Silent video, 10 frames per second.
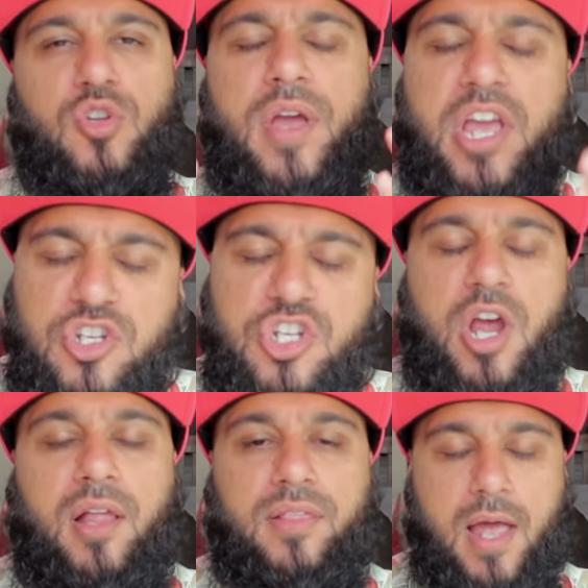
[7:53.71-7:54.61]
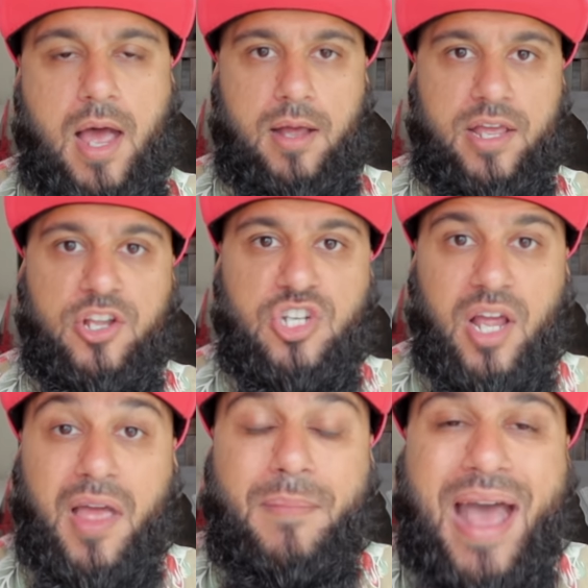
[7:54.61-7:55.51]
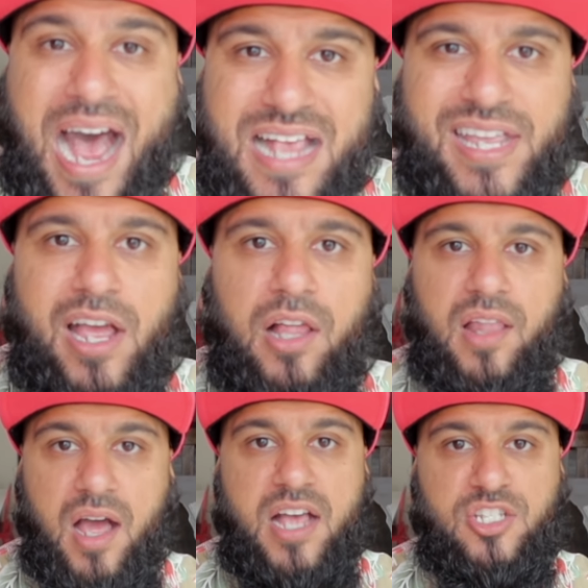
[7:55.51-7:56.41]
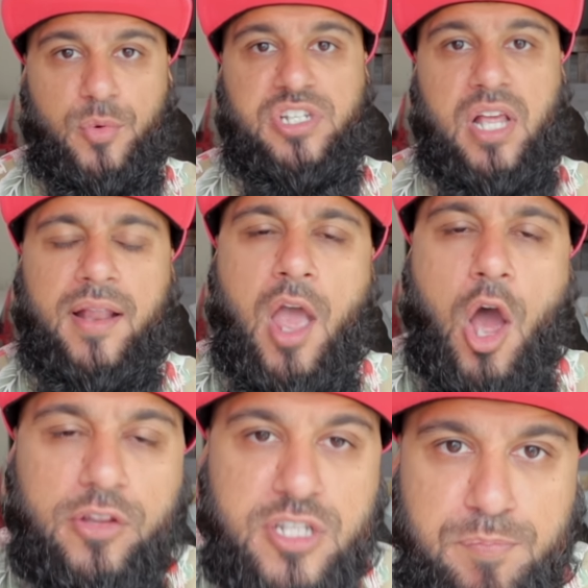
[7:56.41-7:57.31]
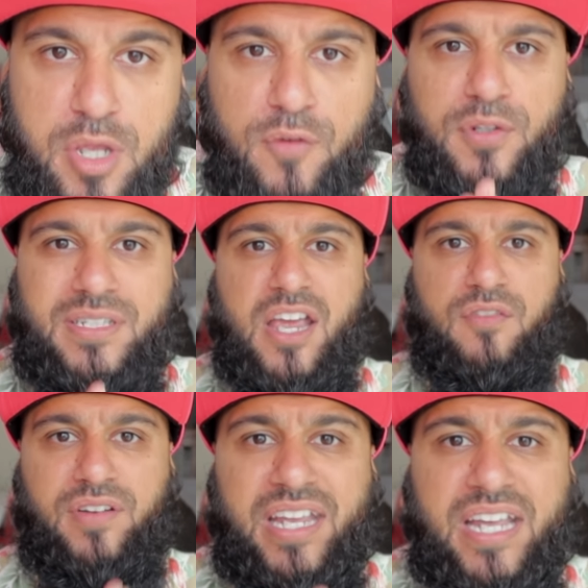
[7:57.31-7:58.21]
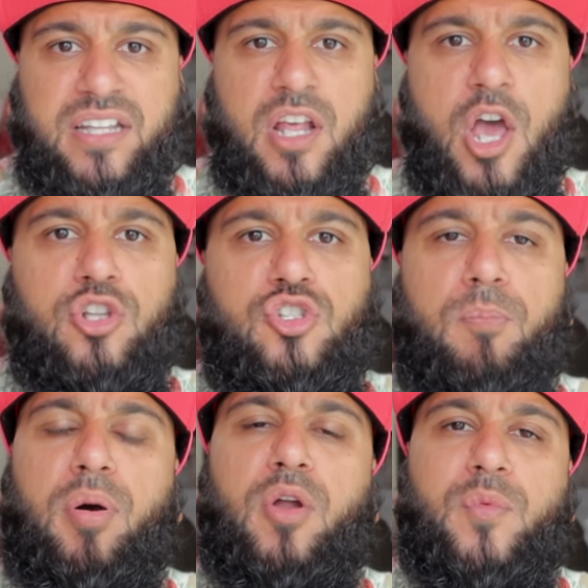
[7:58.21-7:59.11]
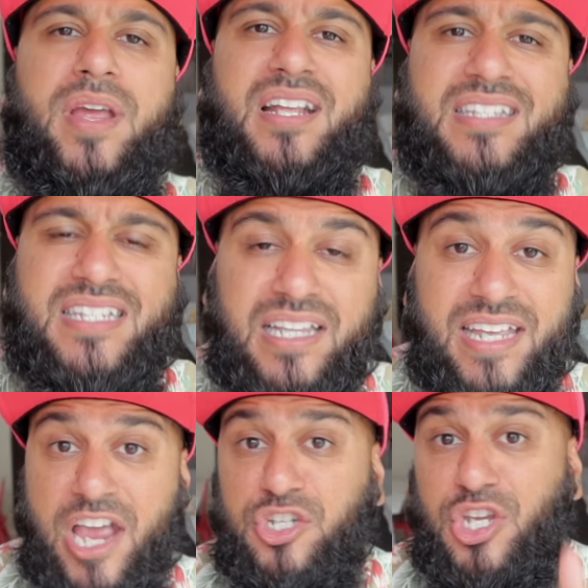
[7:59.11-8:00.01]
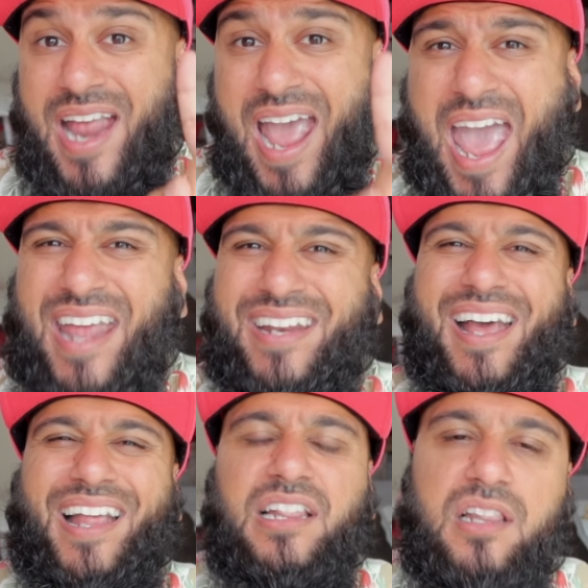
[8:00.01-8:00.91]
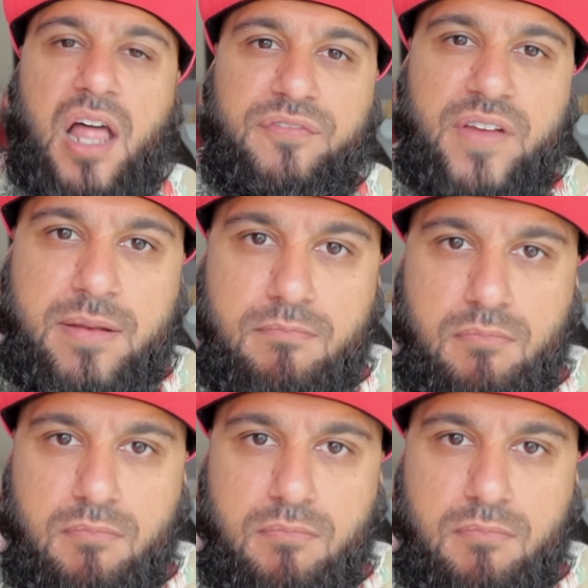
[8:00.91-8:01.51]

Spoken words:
So inshallah, I'm asking Allah Azza wa Jal on this beautiful day of Eid to put reconciliation and love and